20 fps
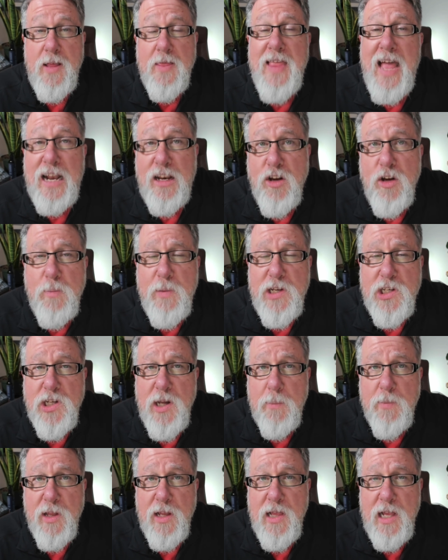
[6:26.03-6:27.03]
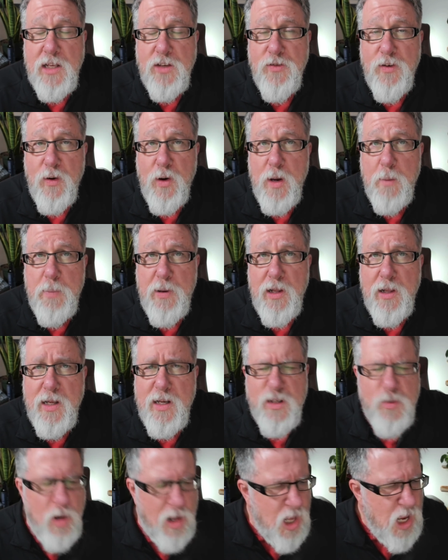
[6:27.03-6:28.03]
that could be something that's very appealing
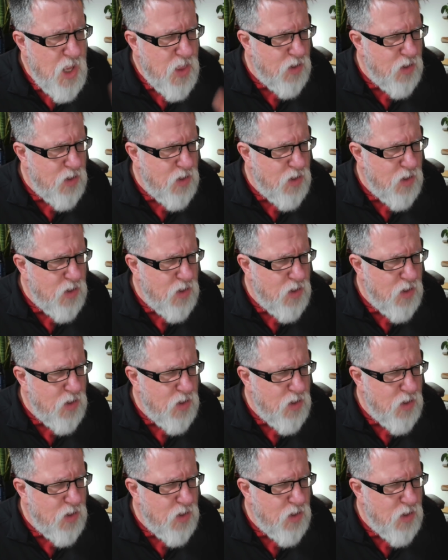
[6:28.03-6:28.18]
as well.